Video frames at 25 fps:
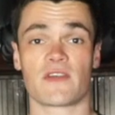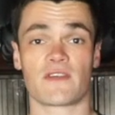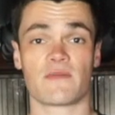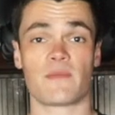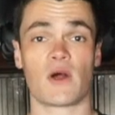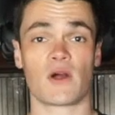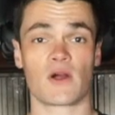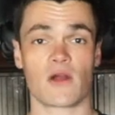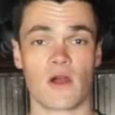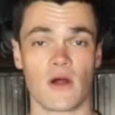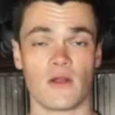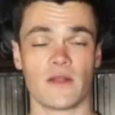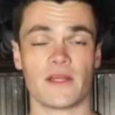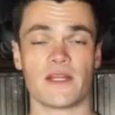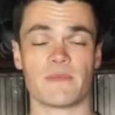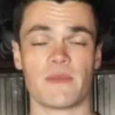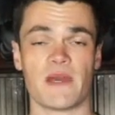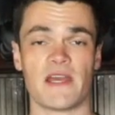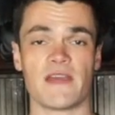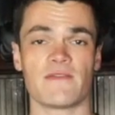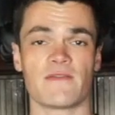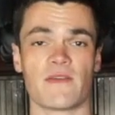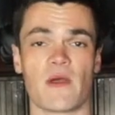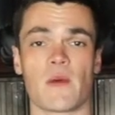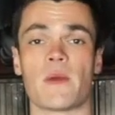of Mongolian
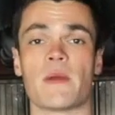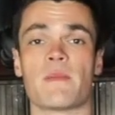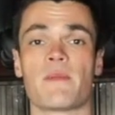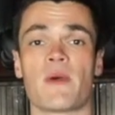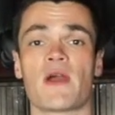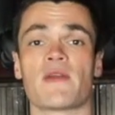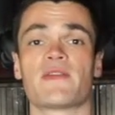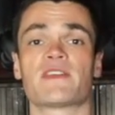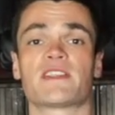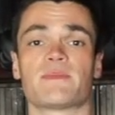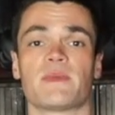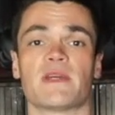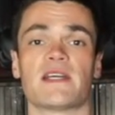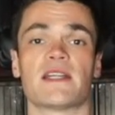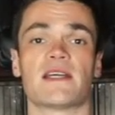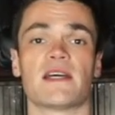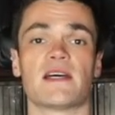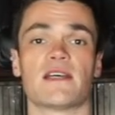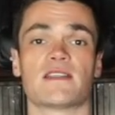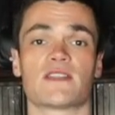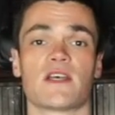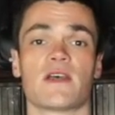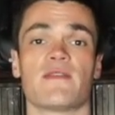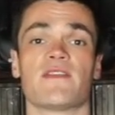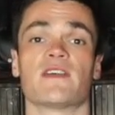beef, and we both split
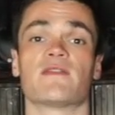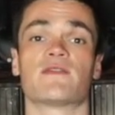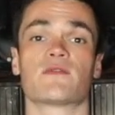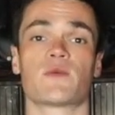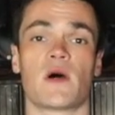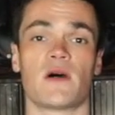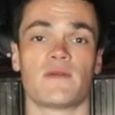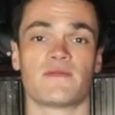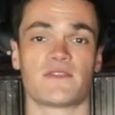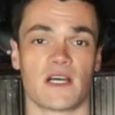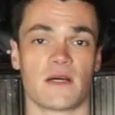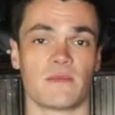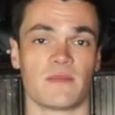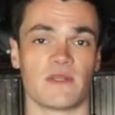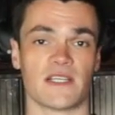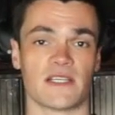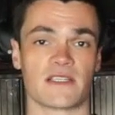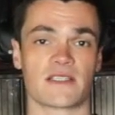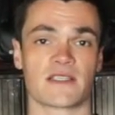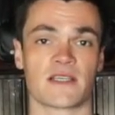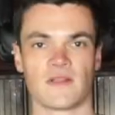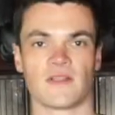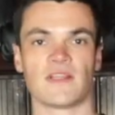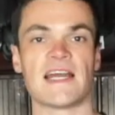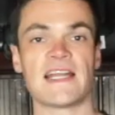a serving of 12
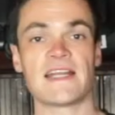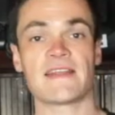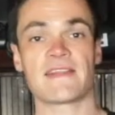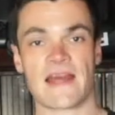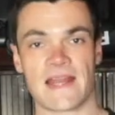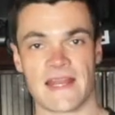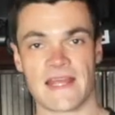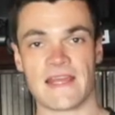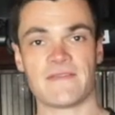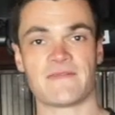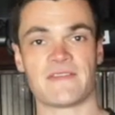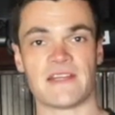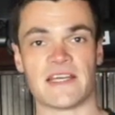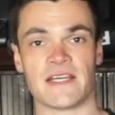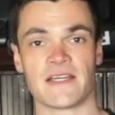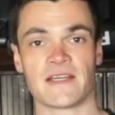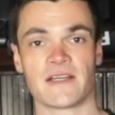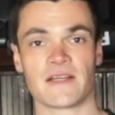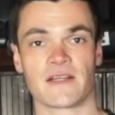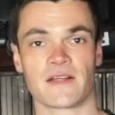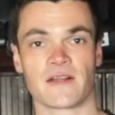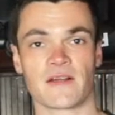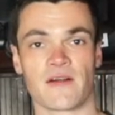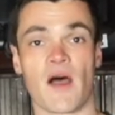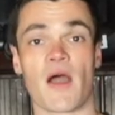dumplings. Later that
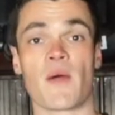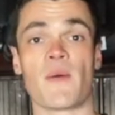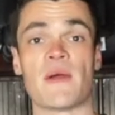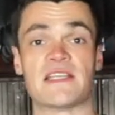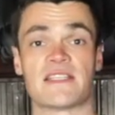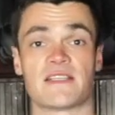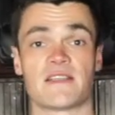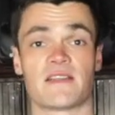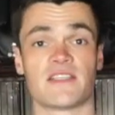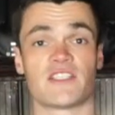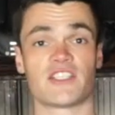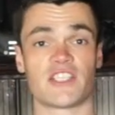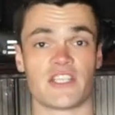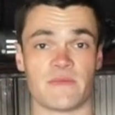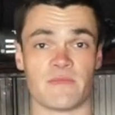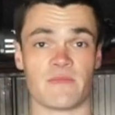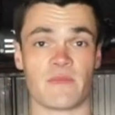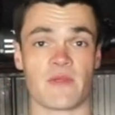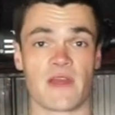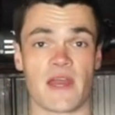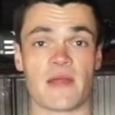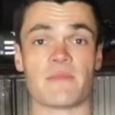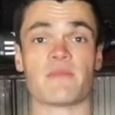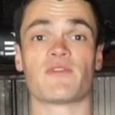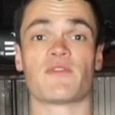evening, I went to the gym,
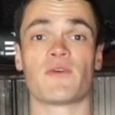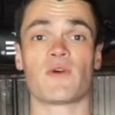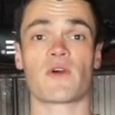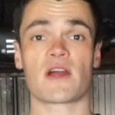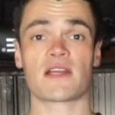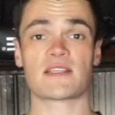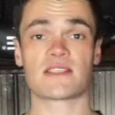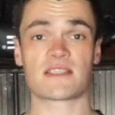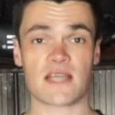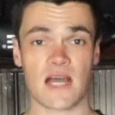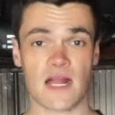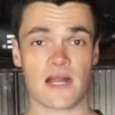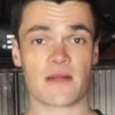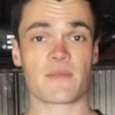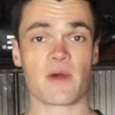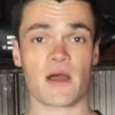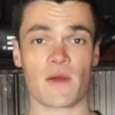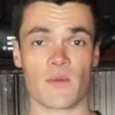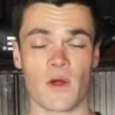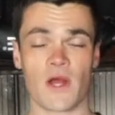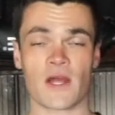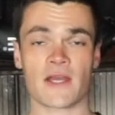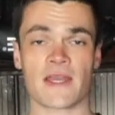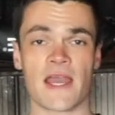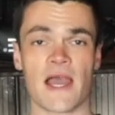and before I started my
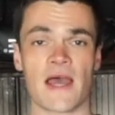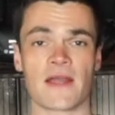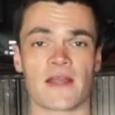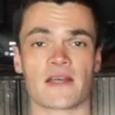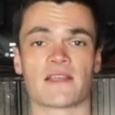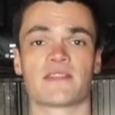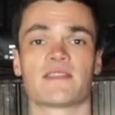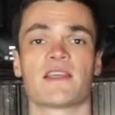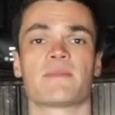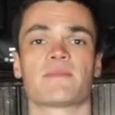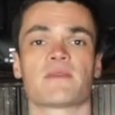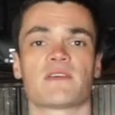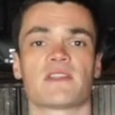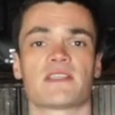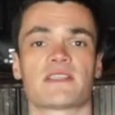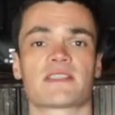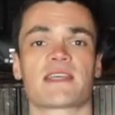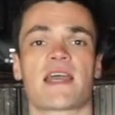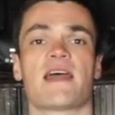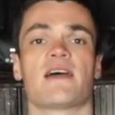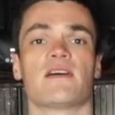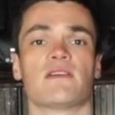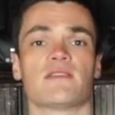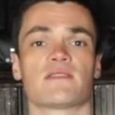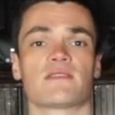workout, I stepped on the
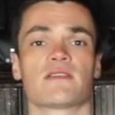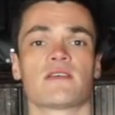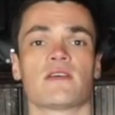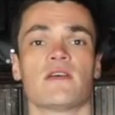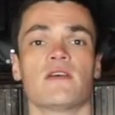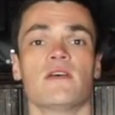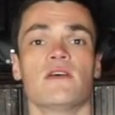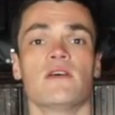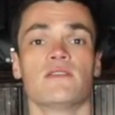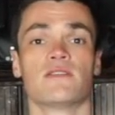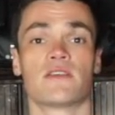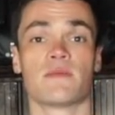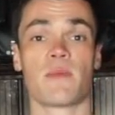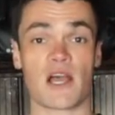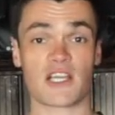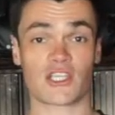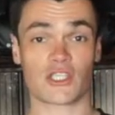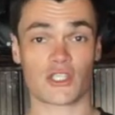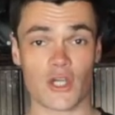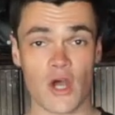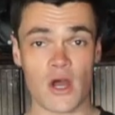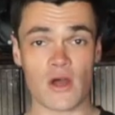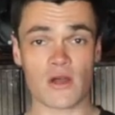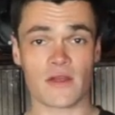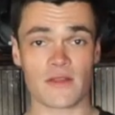scales. To my
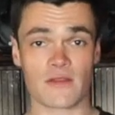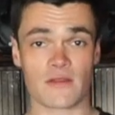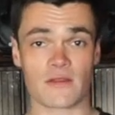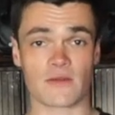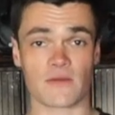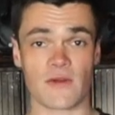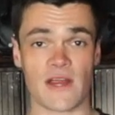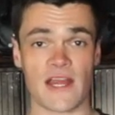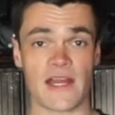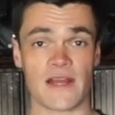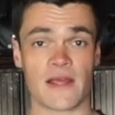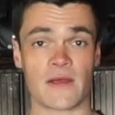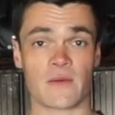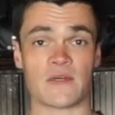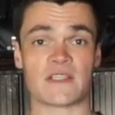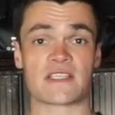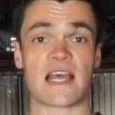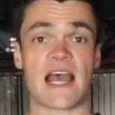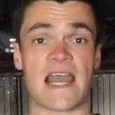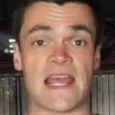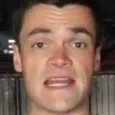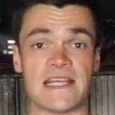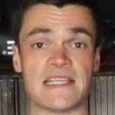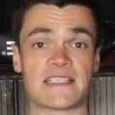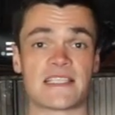shock, the reading was
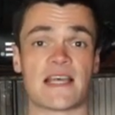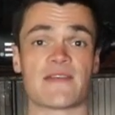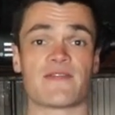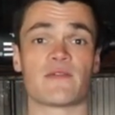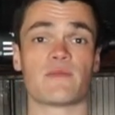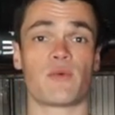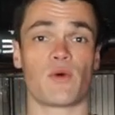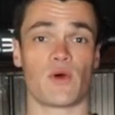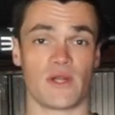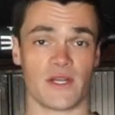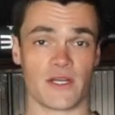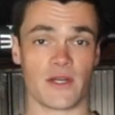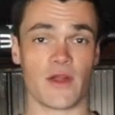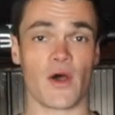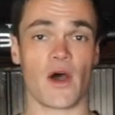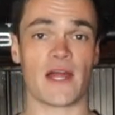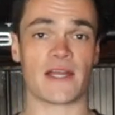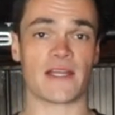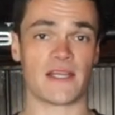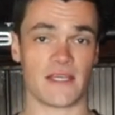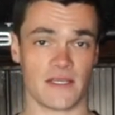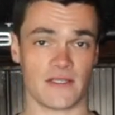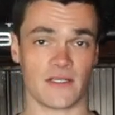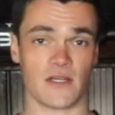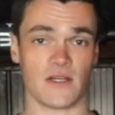
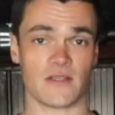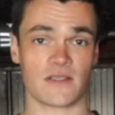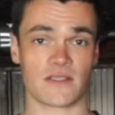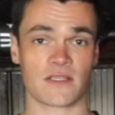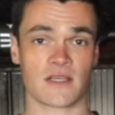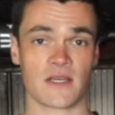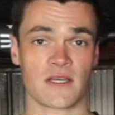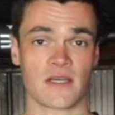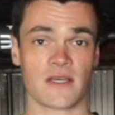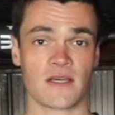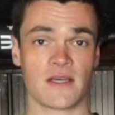87.9 kilos.